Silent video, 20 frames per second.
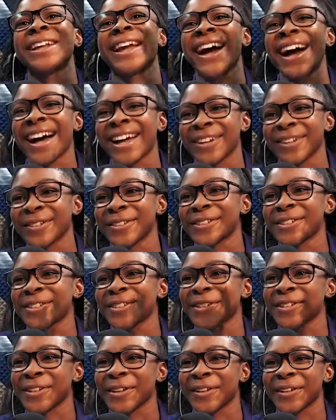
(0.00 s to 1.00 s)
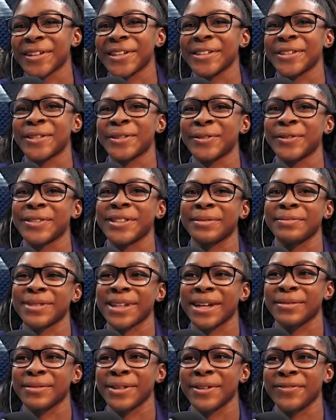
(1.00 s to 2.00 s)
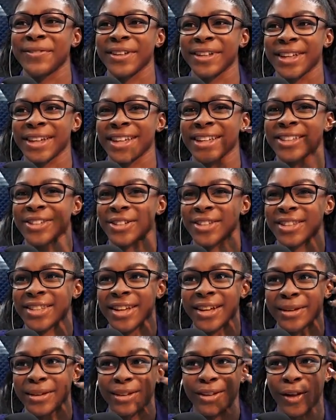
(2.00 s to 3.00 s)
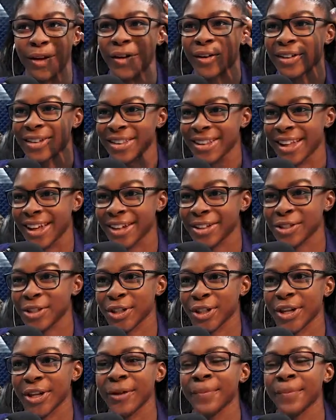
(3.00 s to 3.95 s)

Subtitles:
adults are talking to you, sometimes you feel like it's just a long lecture.